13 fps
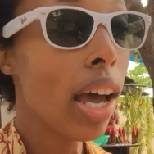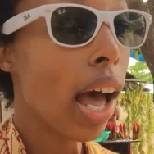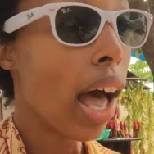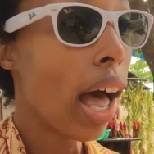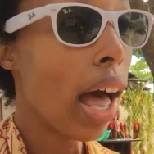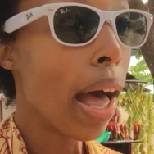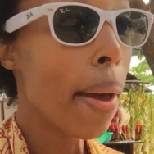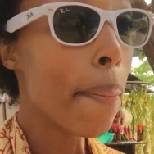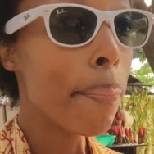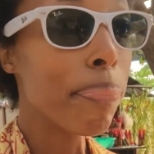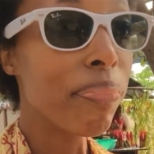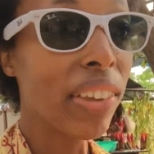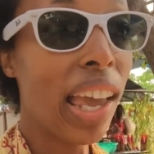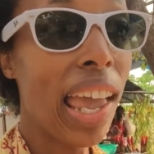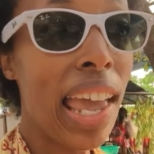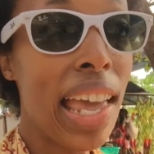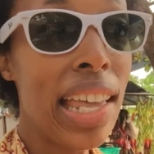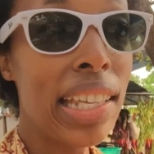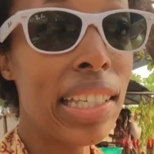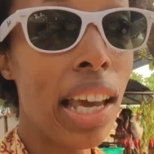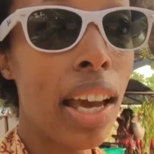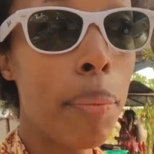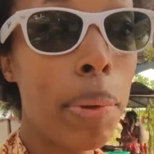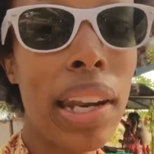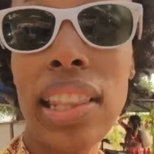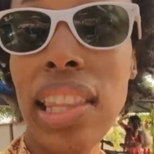But I
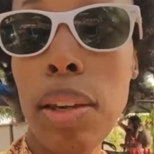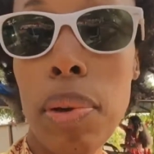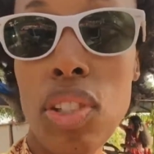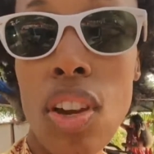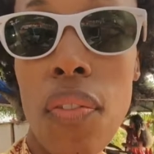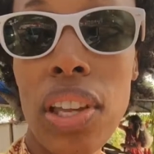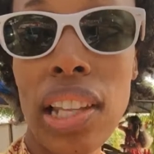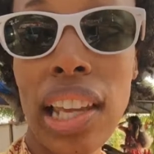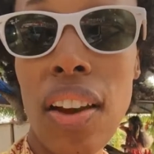didn't think much of it.